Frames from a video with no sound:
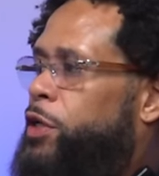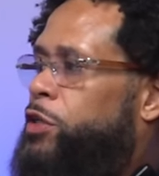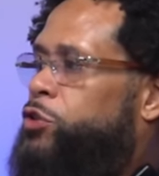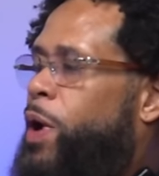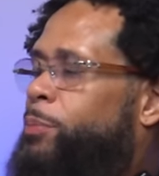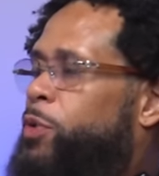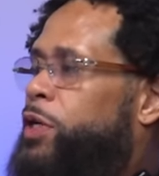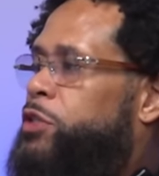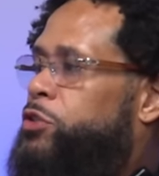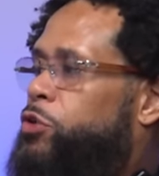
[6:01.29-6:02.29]
So I'm going
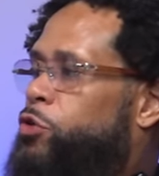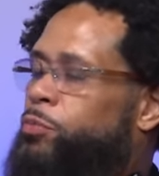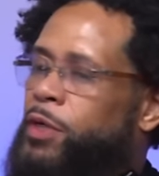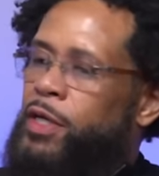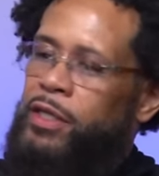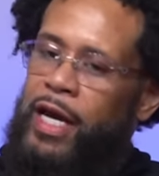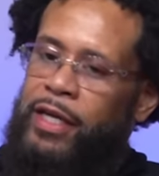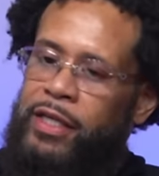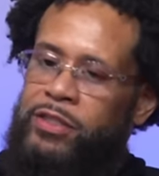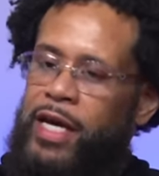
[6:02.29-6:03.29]
to assume that
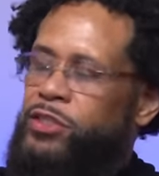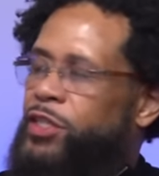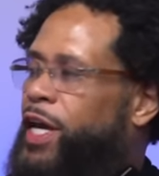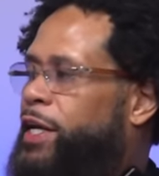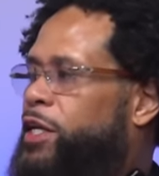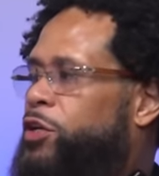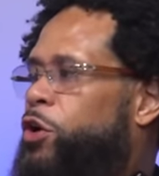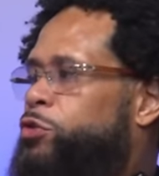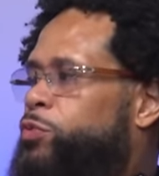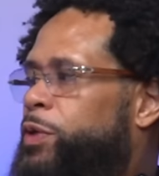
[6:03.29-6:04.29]
he's educated,
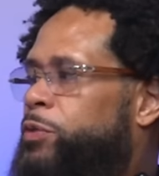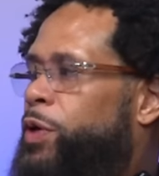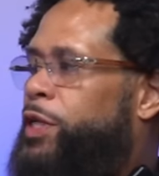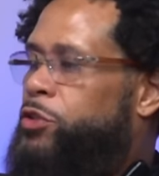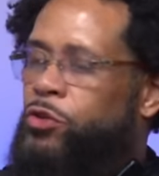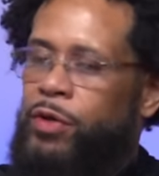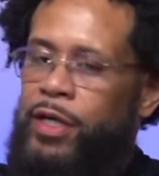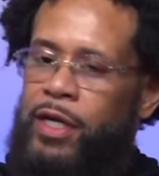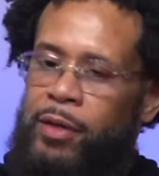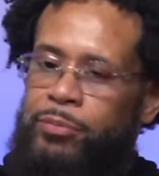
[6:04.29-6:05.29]
knows what, what he's doing,
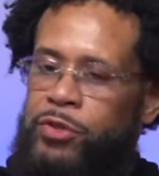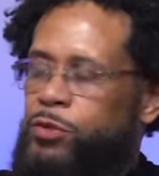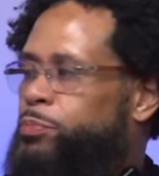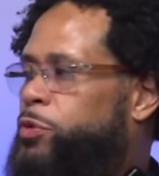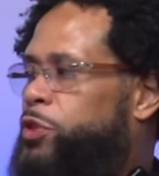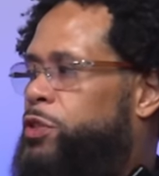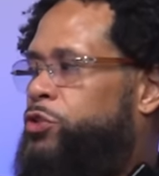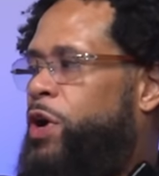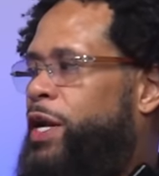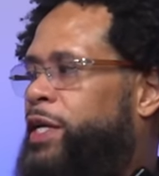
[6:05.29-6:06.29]
and I'm just just
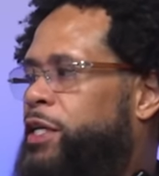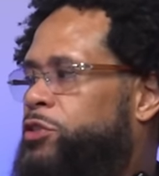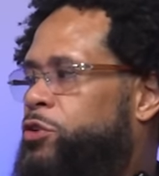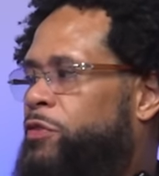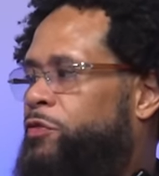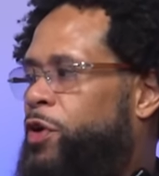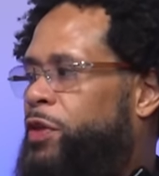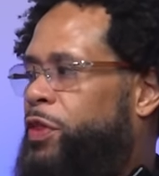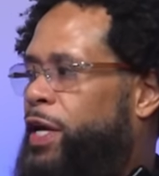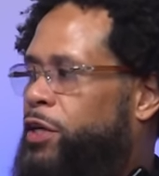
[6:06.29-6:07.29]
trying to get us off of our
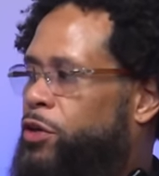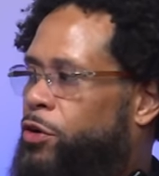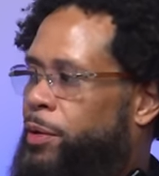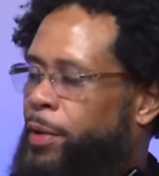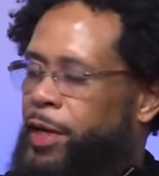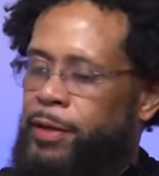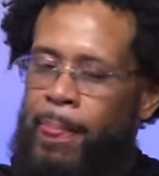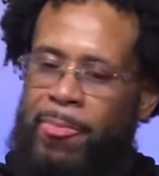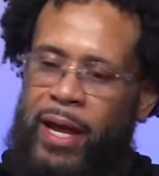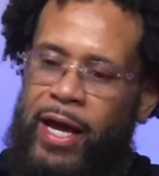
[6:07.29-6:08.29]
thing. You know what I mean?
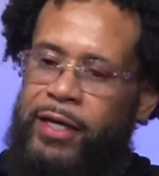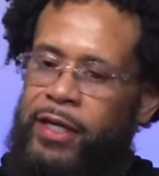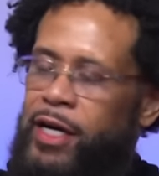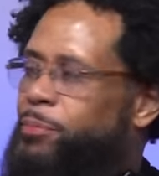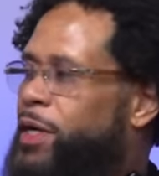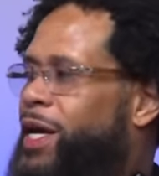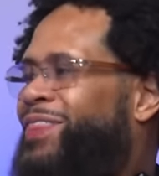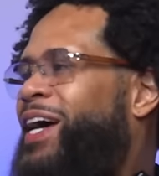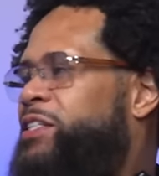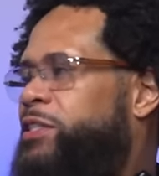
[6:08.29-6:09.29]
Yeah. And um,
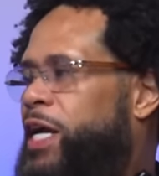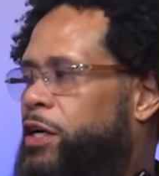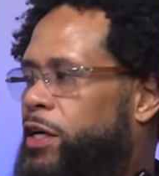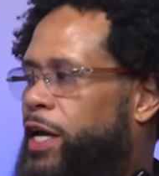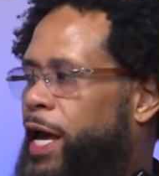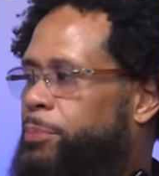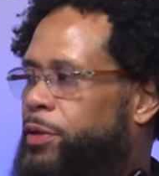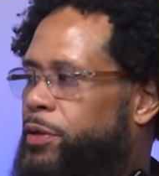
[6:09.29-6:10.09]
that's not going to happen.